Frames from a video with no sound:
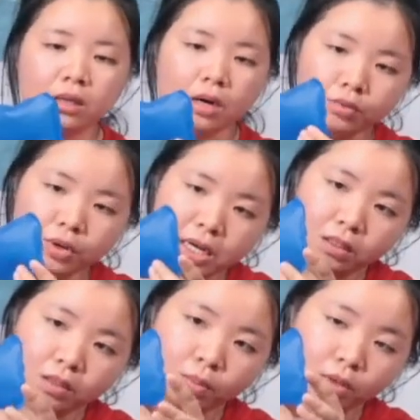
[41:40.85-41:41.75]

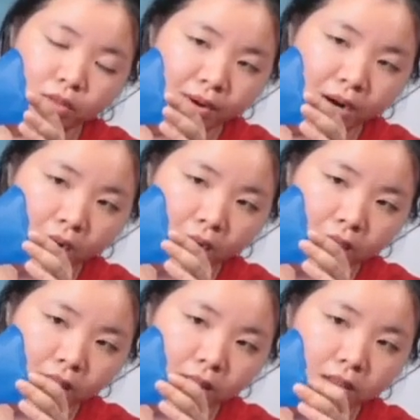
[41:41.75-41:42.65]
around the bottom part
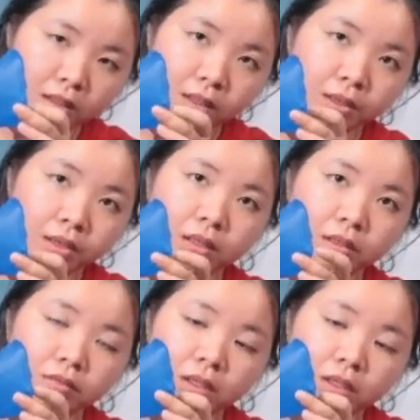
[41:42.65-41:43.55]

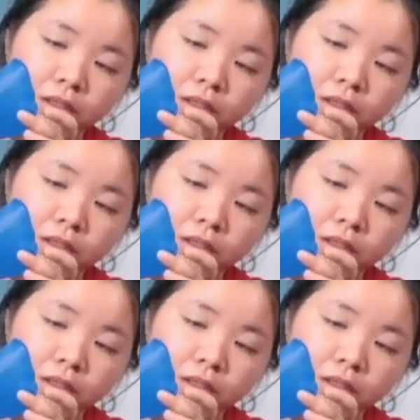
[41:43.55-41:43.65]
can